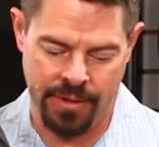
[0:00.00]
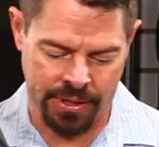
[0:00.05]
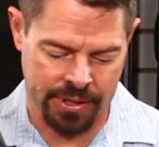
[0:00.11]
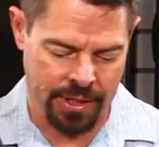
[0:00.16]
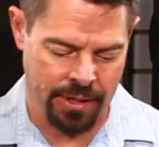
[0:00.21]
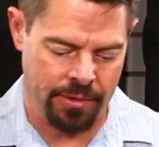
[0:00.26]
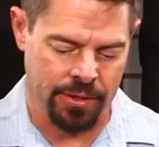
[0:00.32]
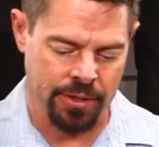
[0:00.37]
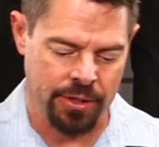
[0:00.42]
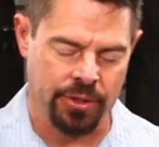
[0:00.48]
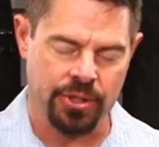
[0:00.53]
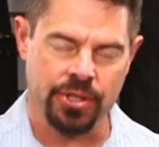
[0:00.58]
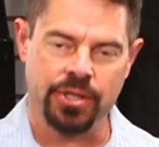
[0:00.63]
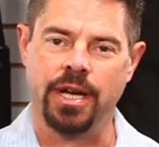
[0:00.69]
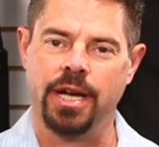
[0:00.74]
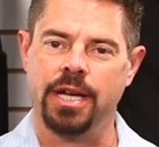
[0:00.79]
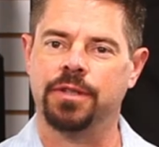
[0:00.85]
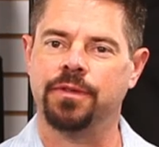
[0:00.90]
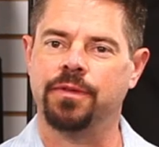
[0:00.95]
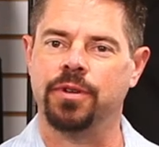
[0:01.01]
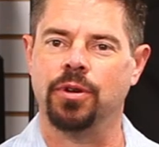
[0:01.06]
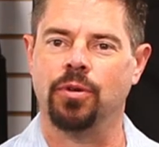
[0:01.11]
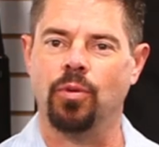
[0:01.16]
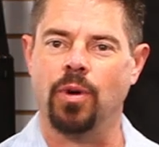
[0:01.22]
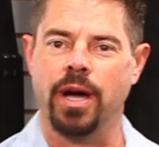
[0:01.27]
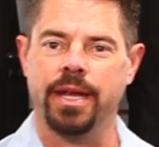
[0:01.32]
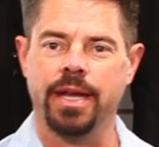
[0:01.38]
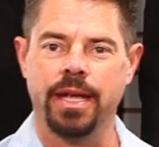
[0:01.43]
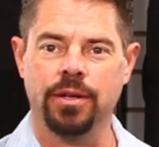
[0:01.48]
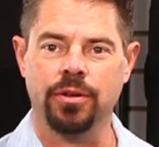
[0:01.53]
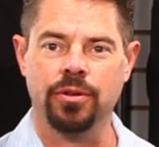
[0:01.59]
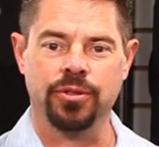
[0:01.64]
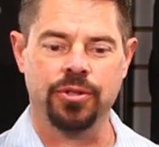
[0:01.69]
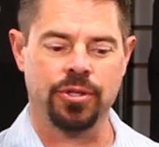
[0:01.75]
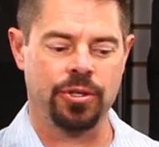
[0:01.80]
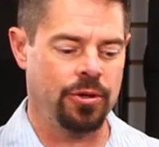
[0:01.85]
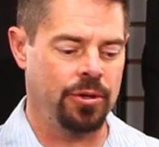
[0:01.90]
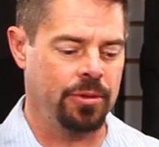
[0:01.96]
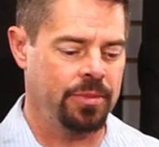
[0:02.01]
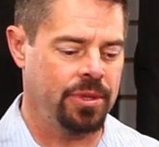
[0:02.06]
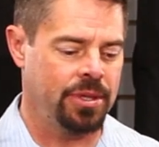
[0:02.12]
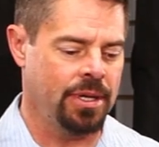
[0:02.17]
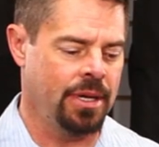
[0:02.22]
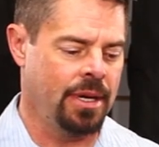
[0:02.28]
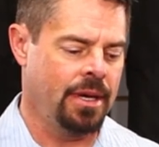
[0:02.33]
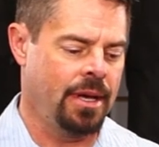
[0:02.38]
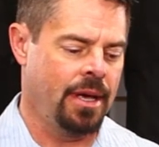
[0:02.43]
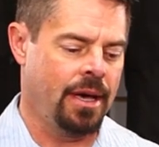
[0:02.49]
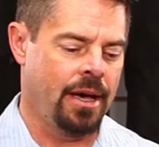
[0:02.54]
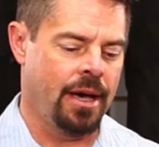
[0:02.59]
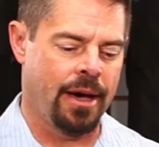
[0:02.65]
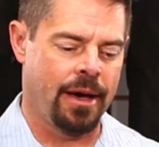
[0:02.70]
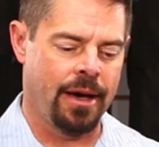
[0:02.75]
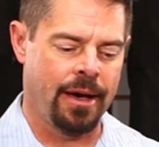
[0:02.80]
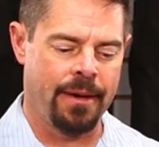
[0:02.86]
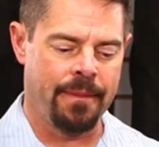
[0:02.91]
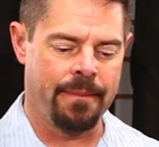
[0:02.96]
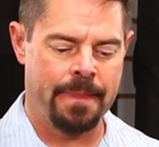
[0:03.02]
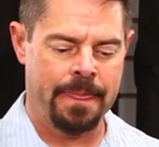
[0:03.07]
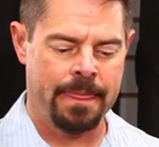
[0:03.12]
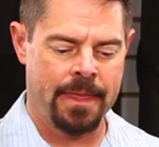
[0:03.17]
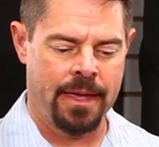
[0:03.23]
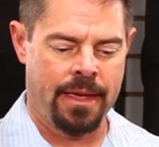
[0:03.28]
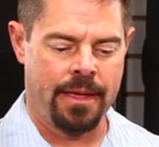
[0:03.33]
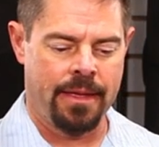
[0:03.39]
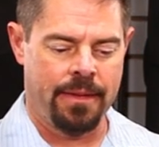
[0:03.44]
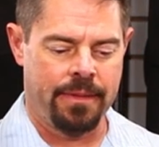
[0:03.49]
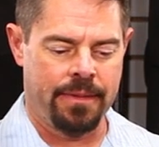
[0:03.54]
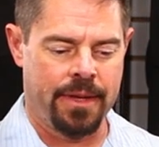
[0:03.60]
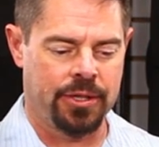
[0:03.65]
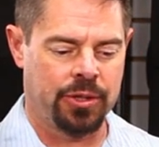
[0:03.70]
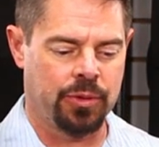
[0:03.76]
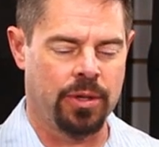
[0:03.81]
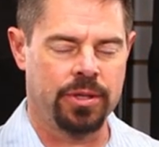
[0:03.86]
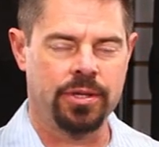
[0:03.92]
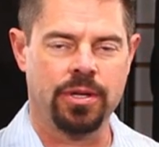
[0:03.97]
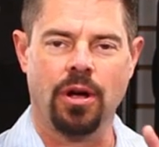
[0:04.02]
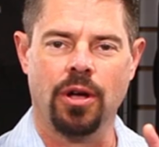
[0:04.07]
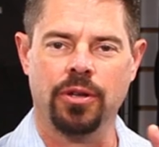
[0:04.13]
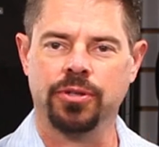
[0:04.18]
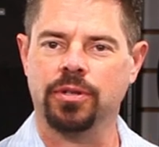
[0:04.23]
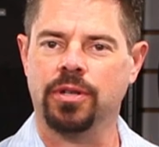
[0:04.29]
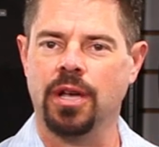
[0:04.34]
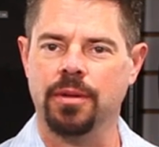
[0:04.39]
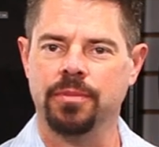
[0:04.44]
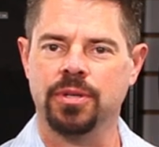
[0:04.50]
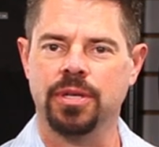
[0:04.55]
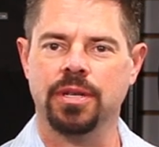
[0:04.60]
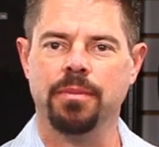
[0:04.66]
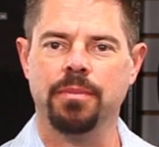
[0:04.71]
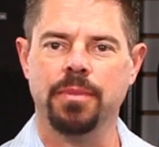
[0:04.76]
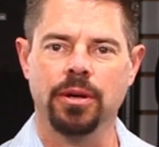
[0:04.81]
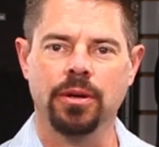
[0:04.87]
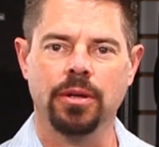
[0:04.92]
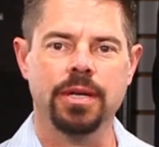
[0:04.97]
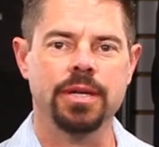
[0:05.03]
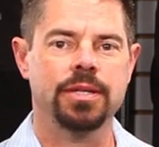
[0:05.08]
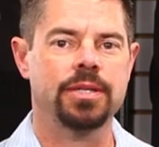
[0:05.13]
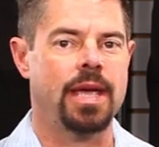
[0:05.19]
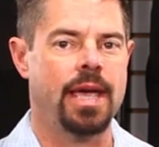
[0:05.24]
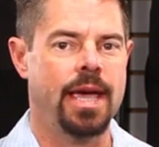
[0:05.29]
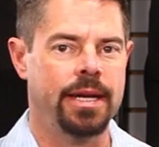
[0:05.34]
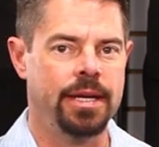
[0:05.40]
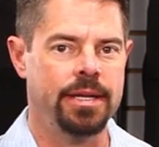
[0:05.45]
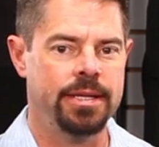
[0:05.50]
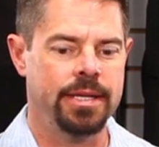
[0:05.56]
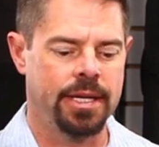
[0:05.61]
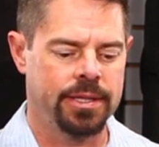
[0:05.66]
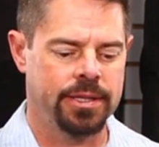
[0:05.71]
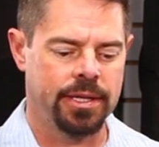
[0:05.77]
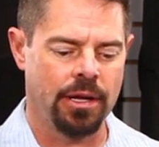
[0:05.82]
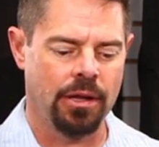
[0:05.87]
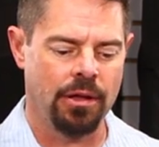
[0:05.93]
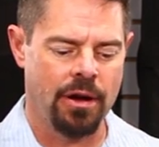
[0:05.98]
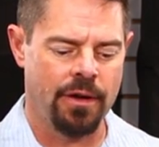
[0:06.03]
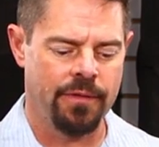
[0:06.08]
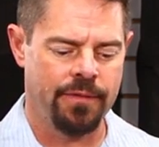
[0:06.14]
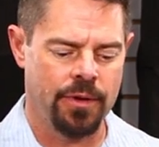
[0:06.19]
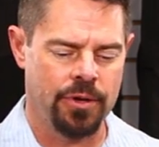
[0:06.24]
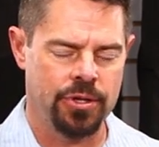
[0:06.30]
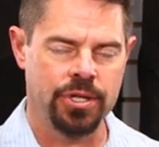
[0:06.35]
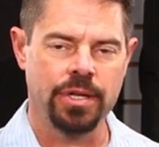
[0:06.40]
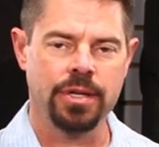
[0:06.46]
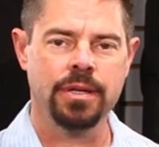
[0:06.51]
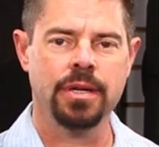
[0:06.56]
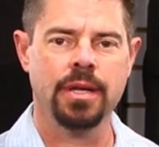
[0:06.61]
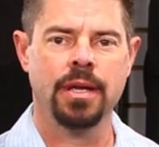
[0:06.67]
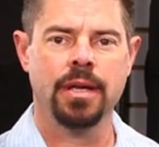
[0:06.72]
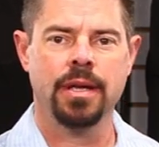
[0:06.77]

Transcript: this other new size for your wide angle zooms. Um, this one also comes in a mirrorless and a DSLR version.